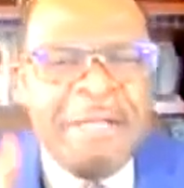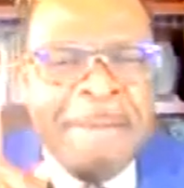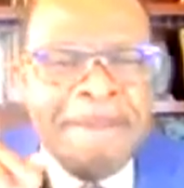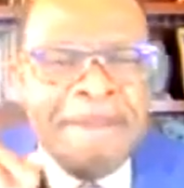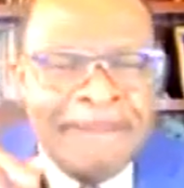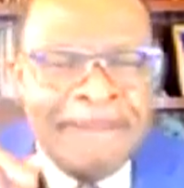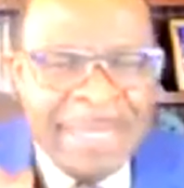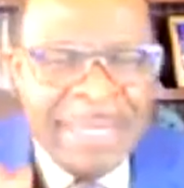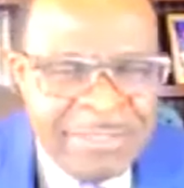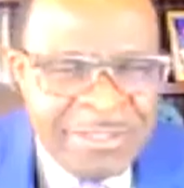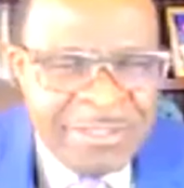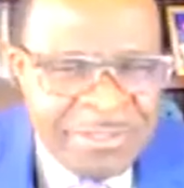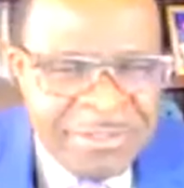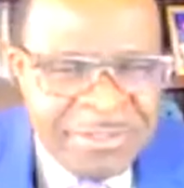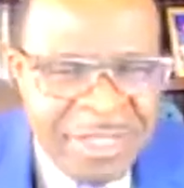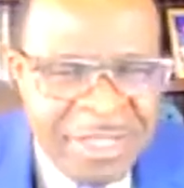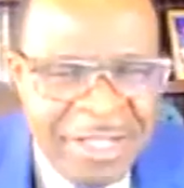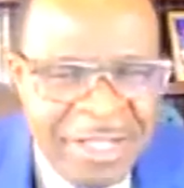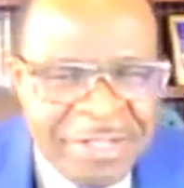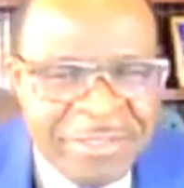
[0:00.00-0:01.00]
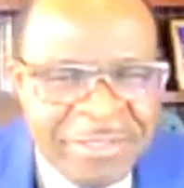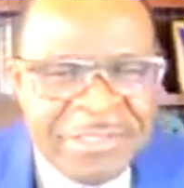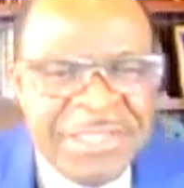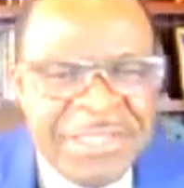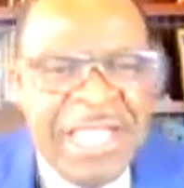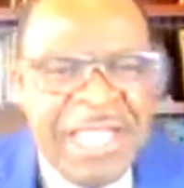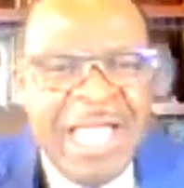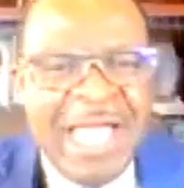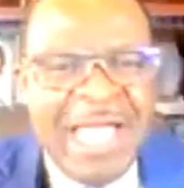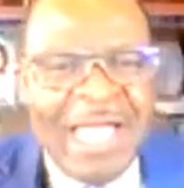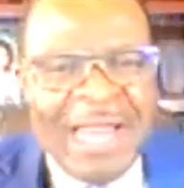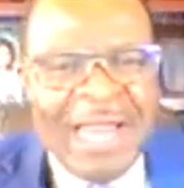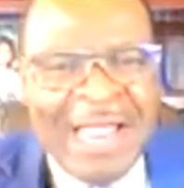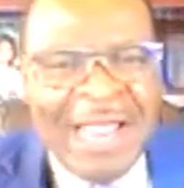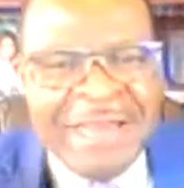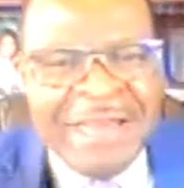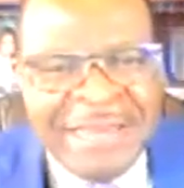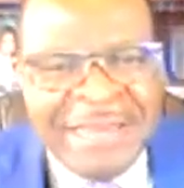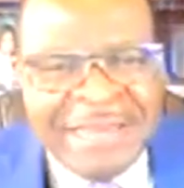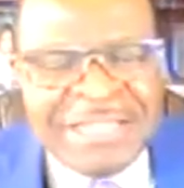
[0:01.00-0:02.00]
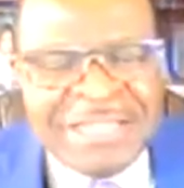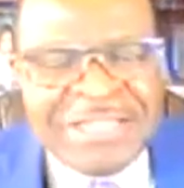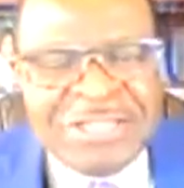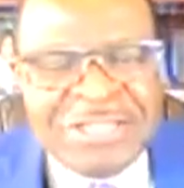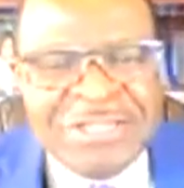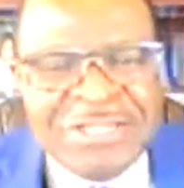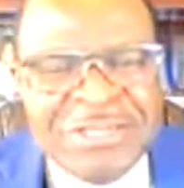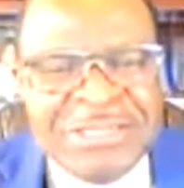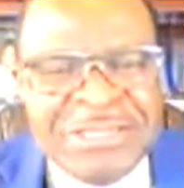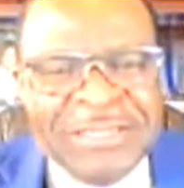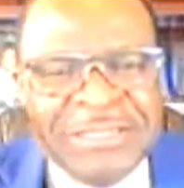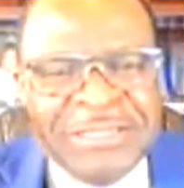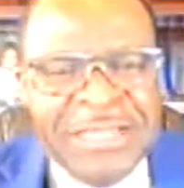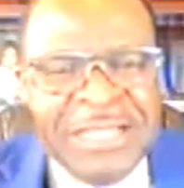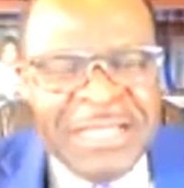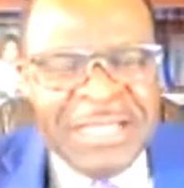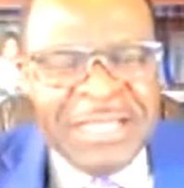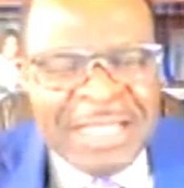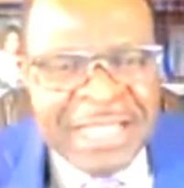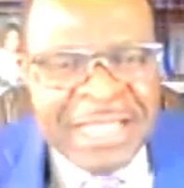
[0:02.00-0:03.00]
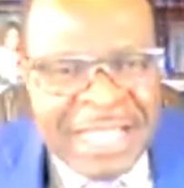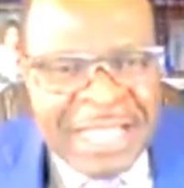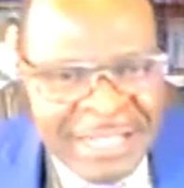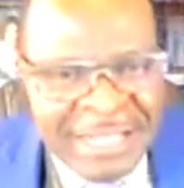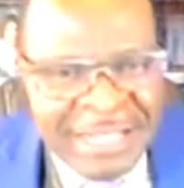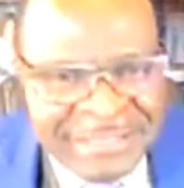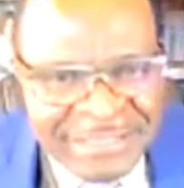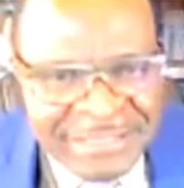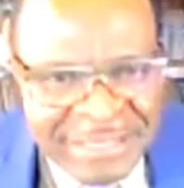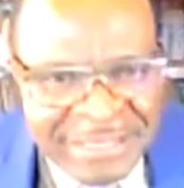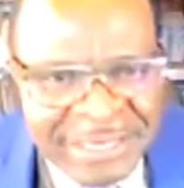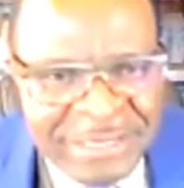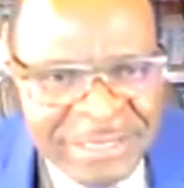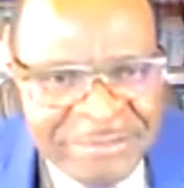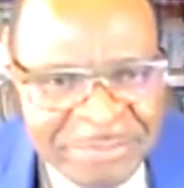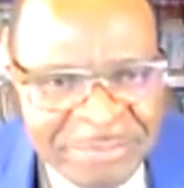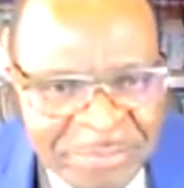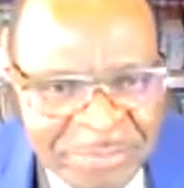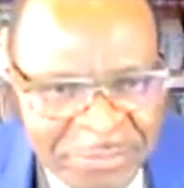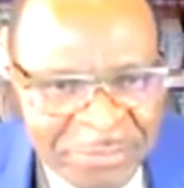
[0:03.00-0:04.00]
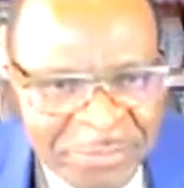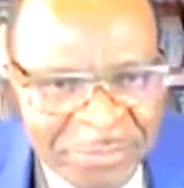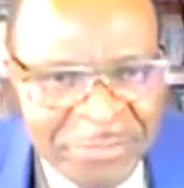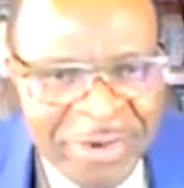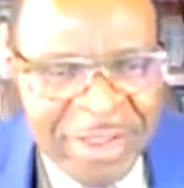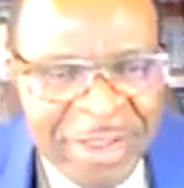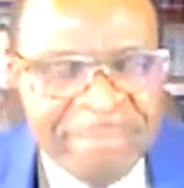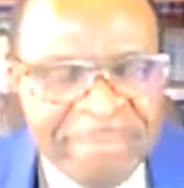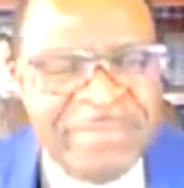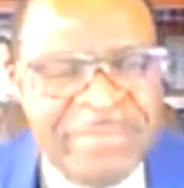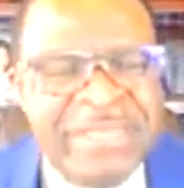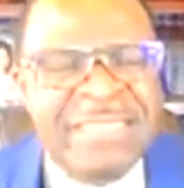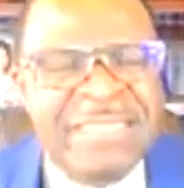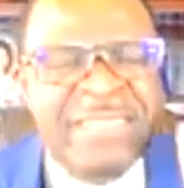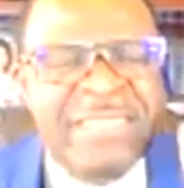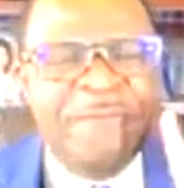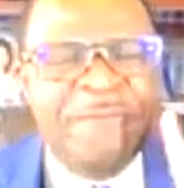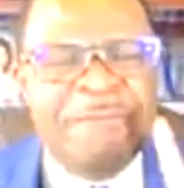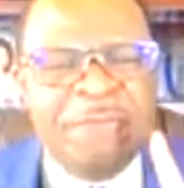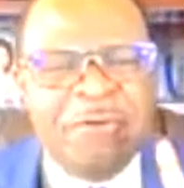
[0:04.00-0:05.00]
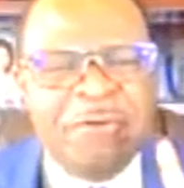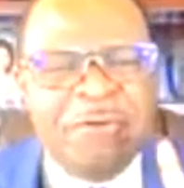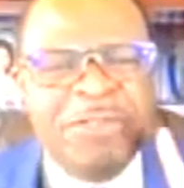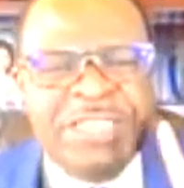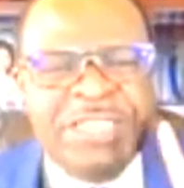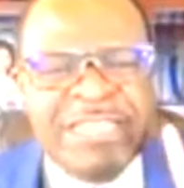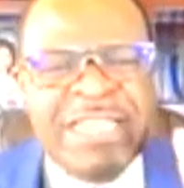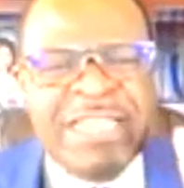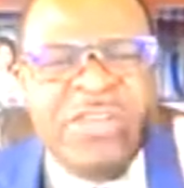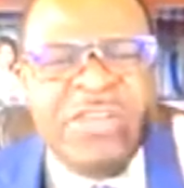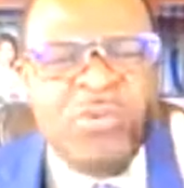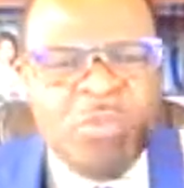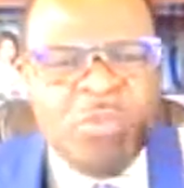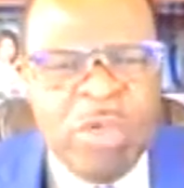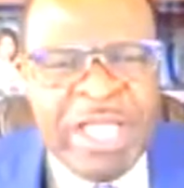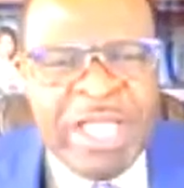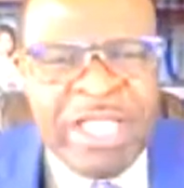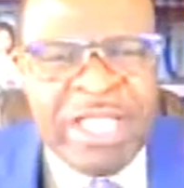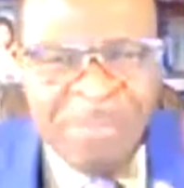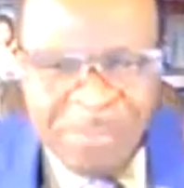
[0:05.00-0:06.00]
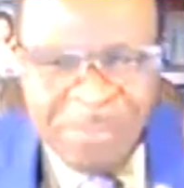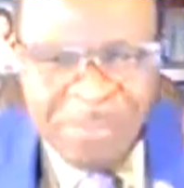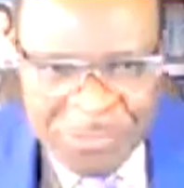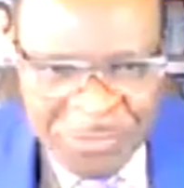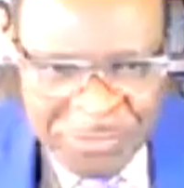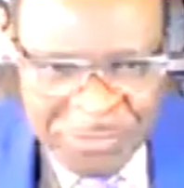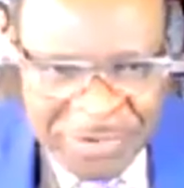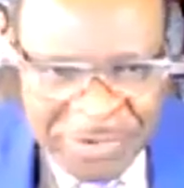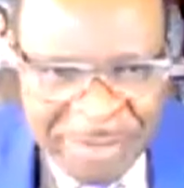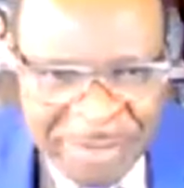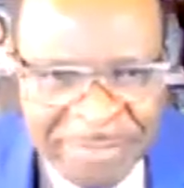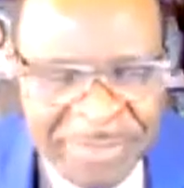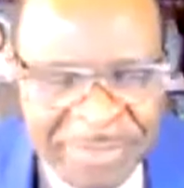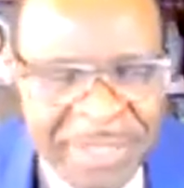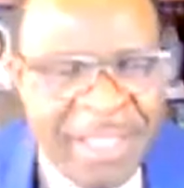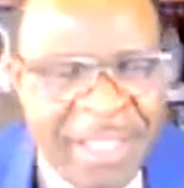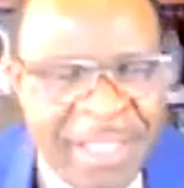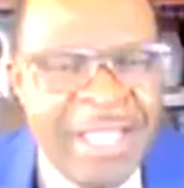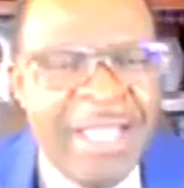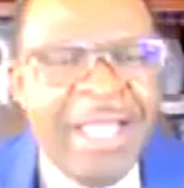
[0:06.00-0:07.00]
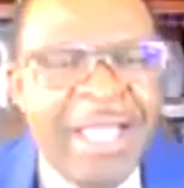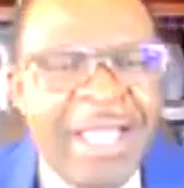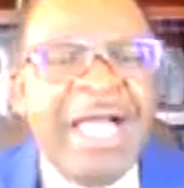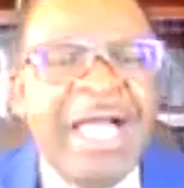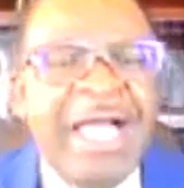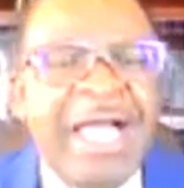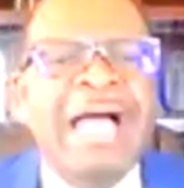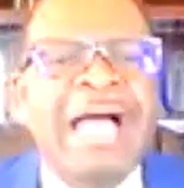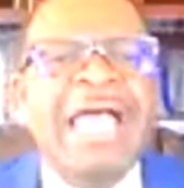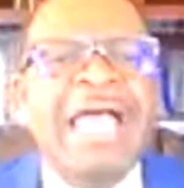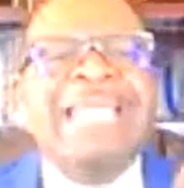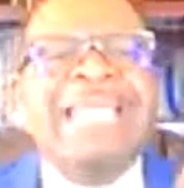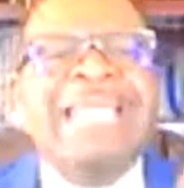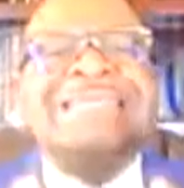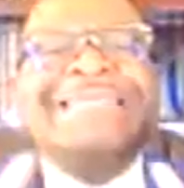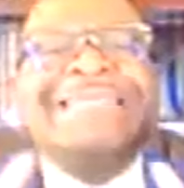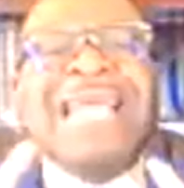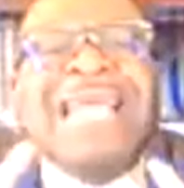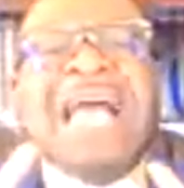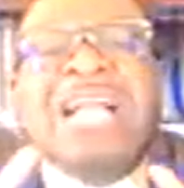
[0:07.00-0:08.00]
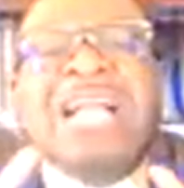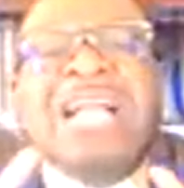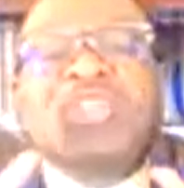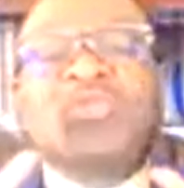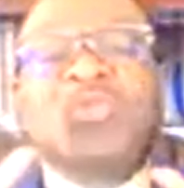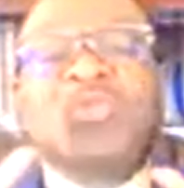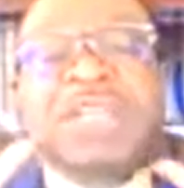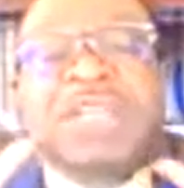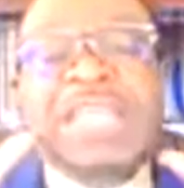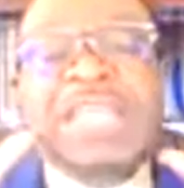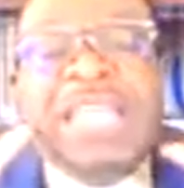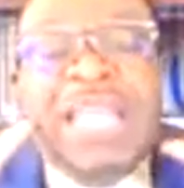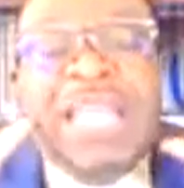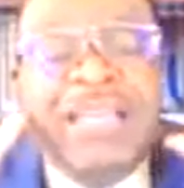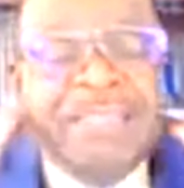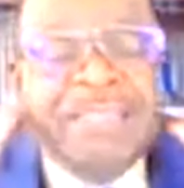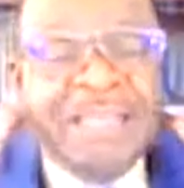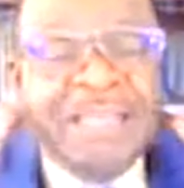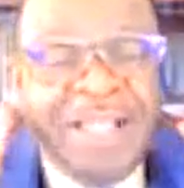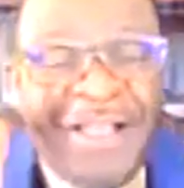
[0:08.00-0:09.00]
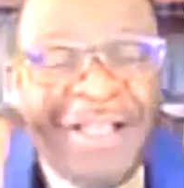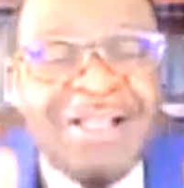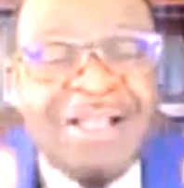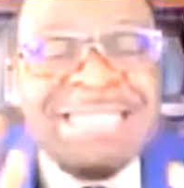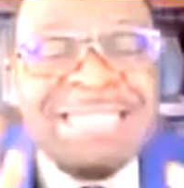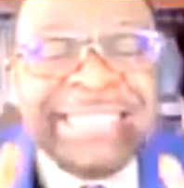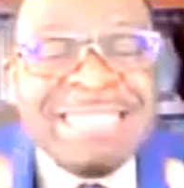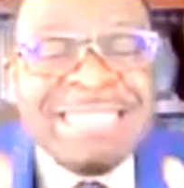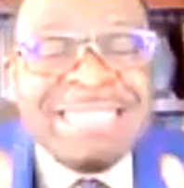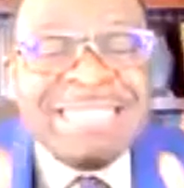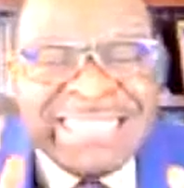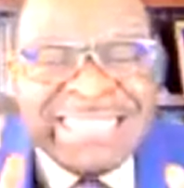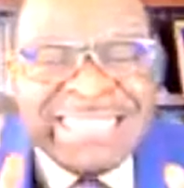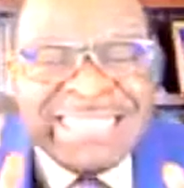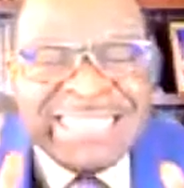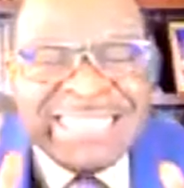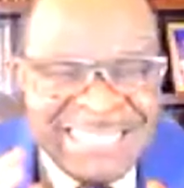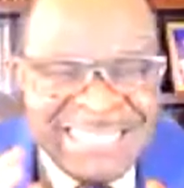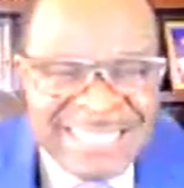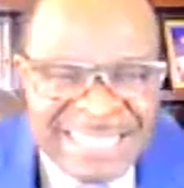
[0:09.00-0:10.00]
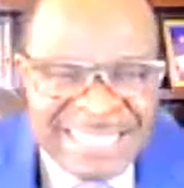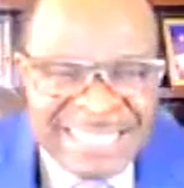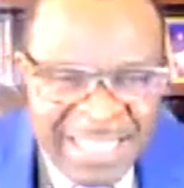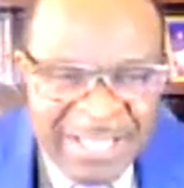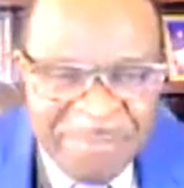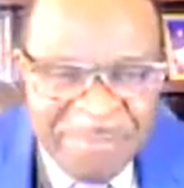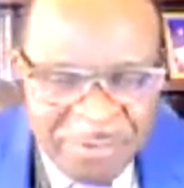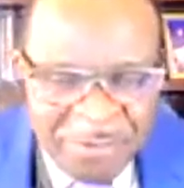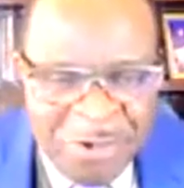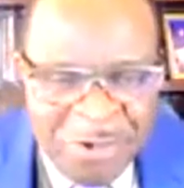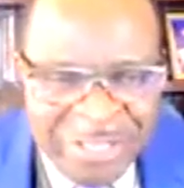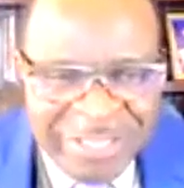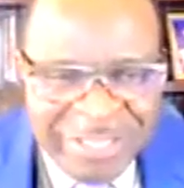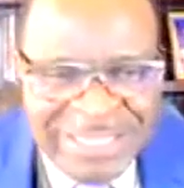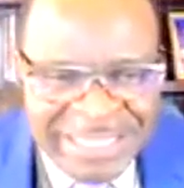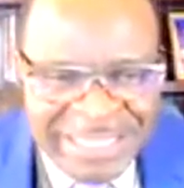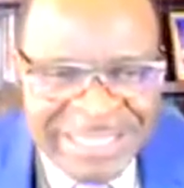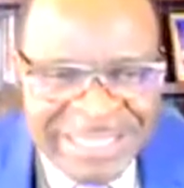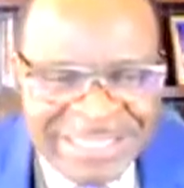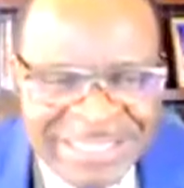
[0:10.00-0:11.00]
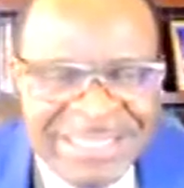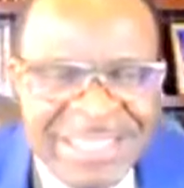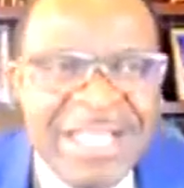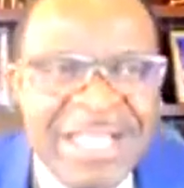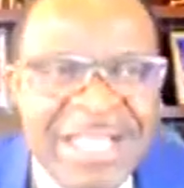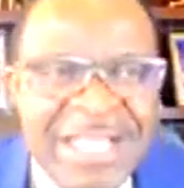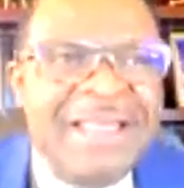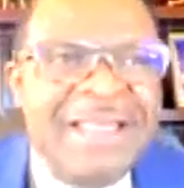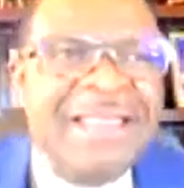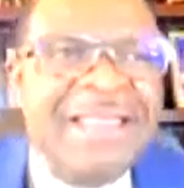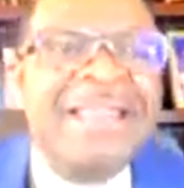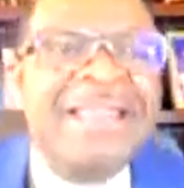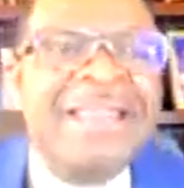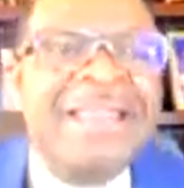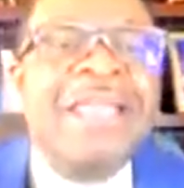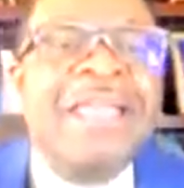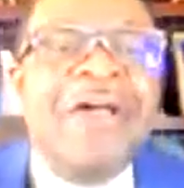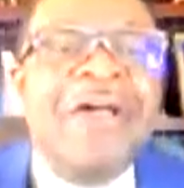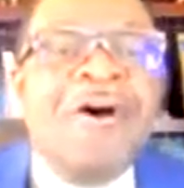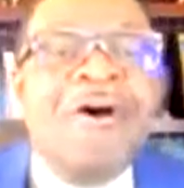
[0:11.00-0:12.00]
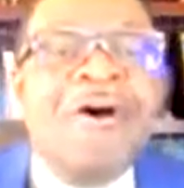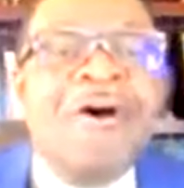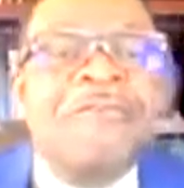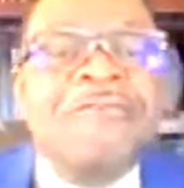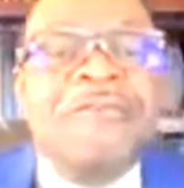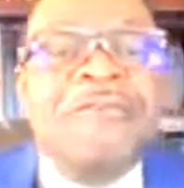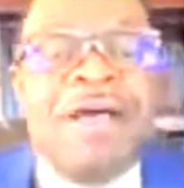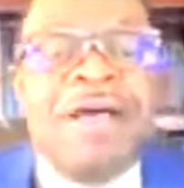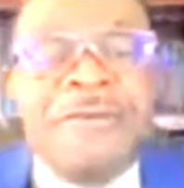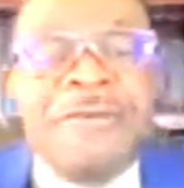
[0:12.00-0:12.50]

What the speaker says: Mental Health and Addiction Counseling Program. It's a 14-week program. It's actually, the content is the same content that they offer